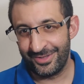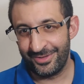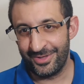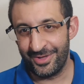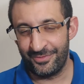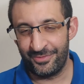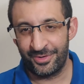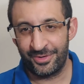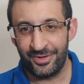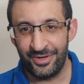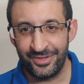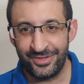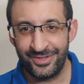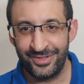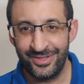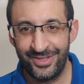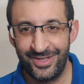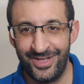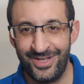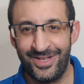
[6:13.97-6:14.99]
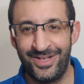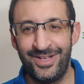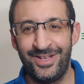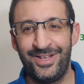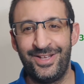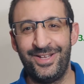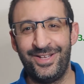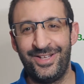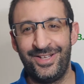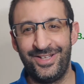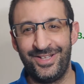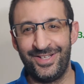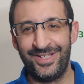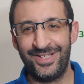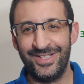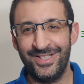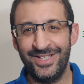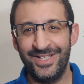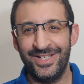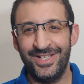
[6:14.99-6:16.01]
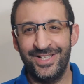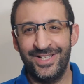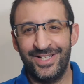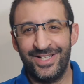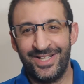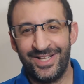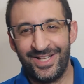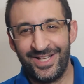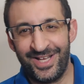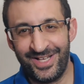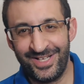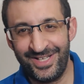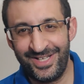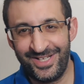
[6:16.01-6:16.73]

You forgot? And